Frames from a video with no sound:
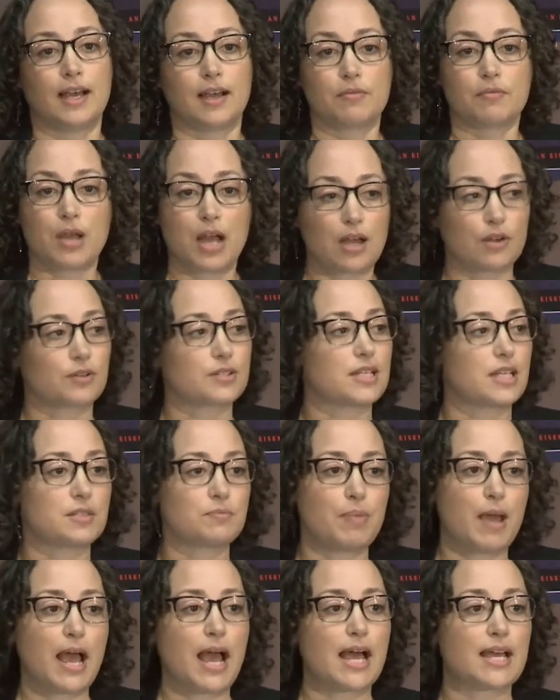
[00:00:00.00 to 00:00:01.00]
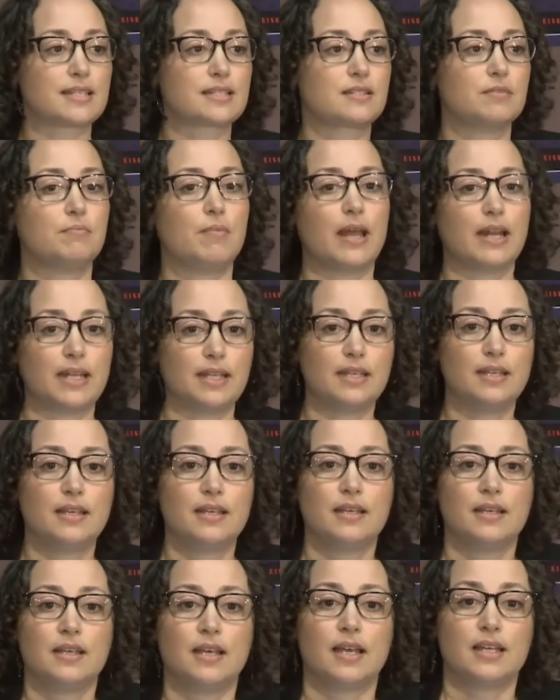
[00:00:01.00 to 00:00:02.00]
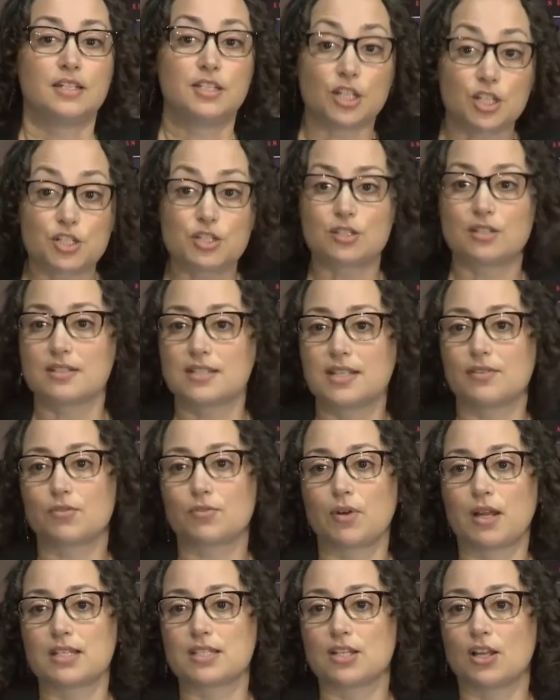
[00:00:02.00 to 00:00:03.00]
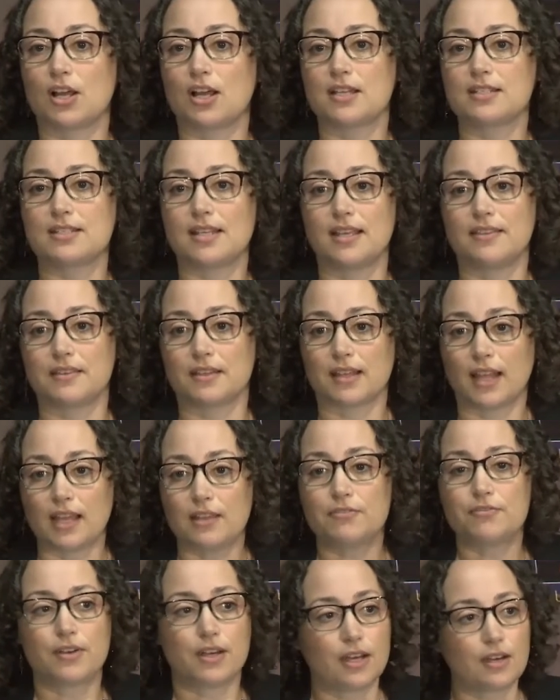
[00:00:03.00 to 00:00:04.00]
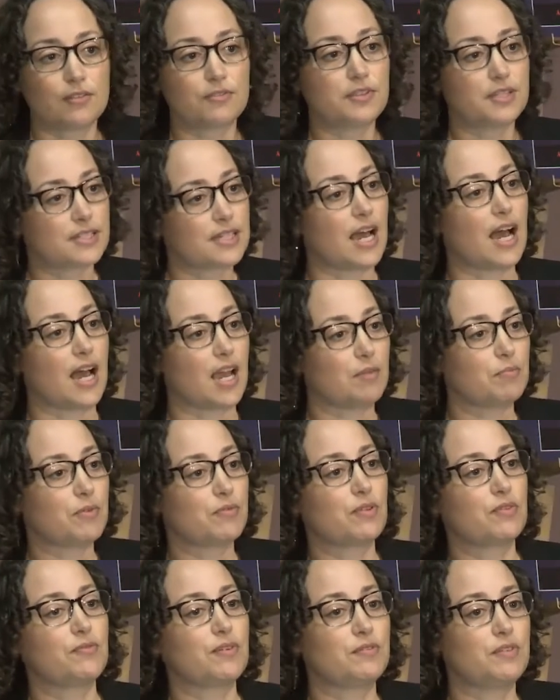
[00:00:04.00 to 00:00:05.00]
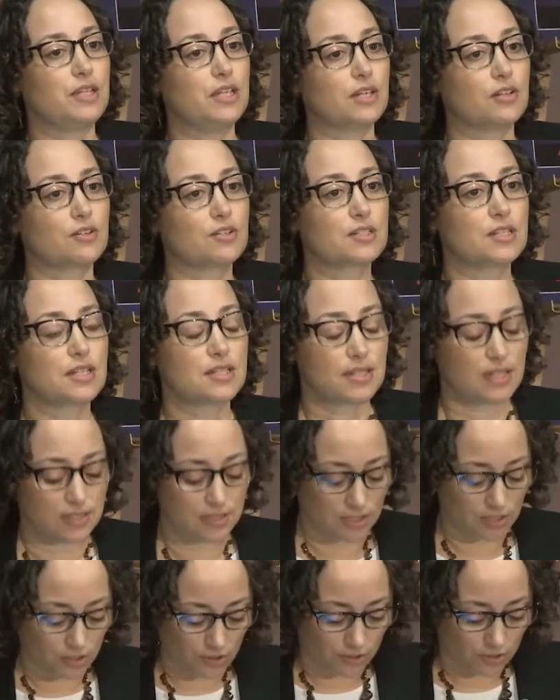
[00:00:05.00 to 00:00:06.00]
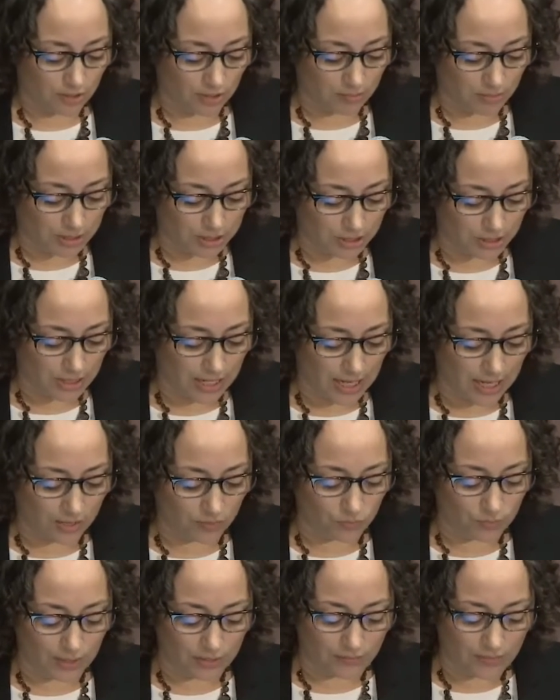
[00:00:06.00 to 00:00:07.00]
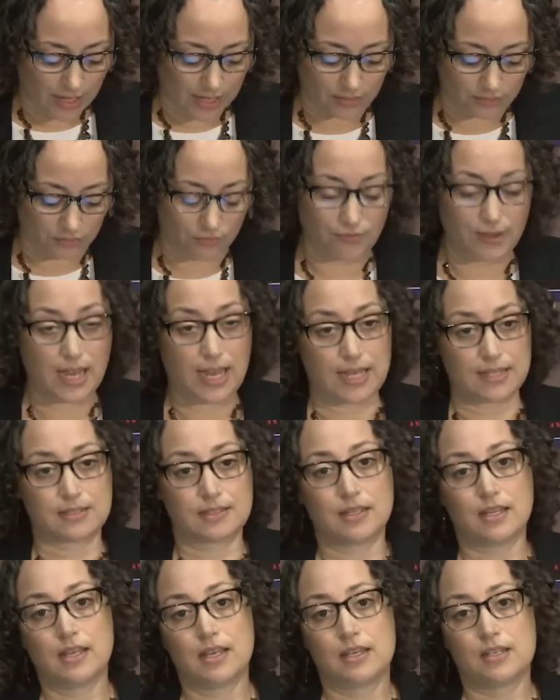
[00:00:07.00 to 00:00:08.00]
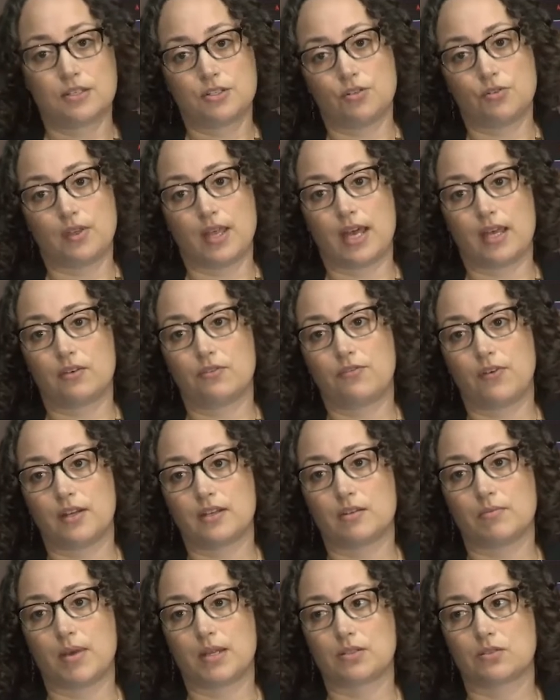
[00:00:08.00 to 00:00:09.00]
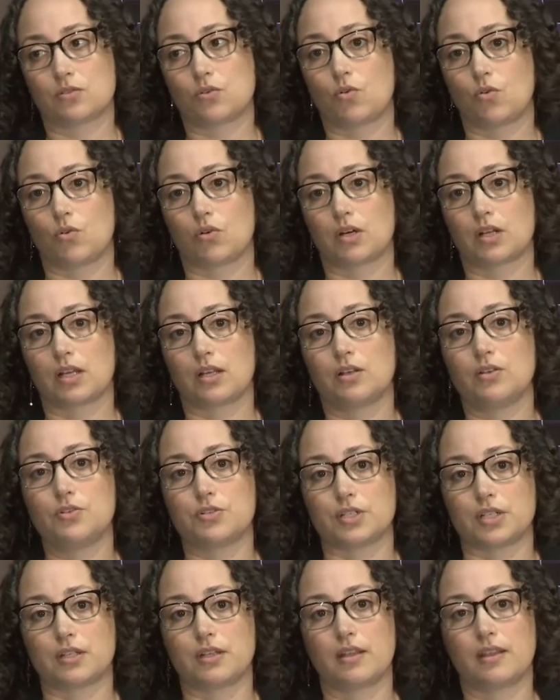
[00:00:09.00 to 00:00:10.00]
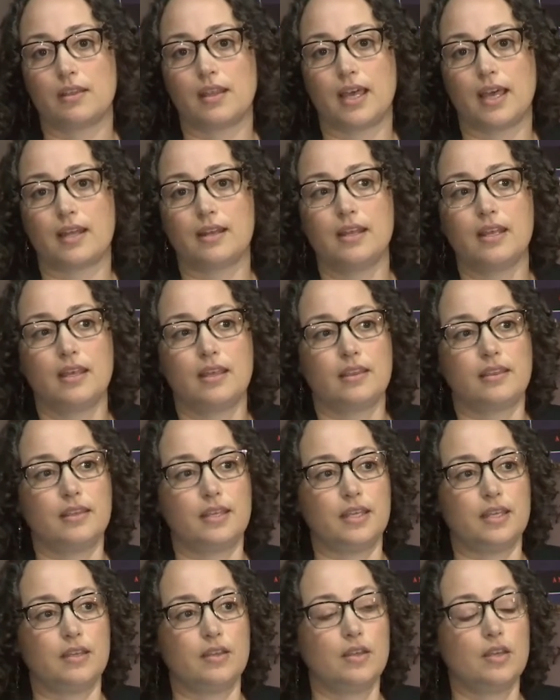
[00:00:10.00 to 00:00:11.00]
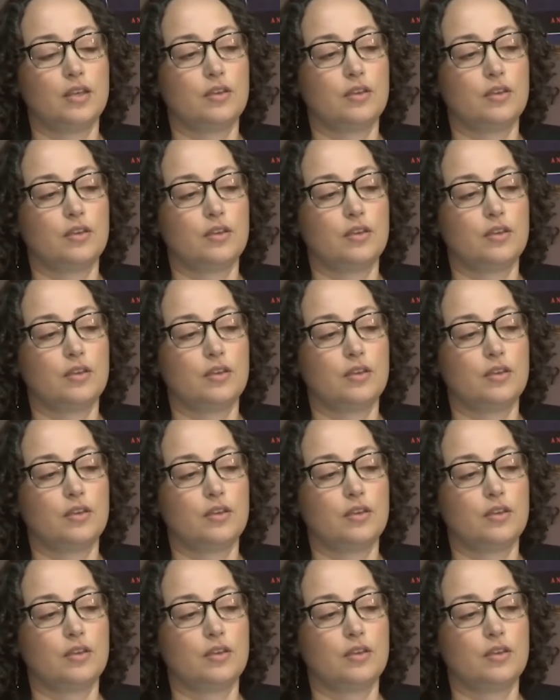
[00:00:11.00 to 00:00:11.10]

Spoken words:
Congress has passed many additional civil rights laws in the life of the time of the 50 years since the Kerner Commission, and we have held fast to that fundamental core conclusion that the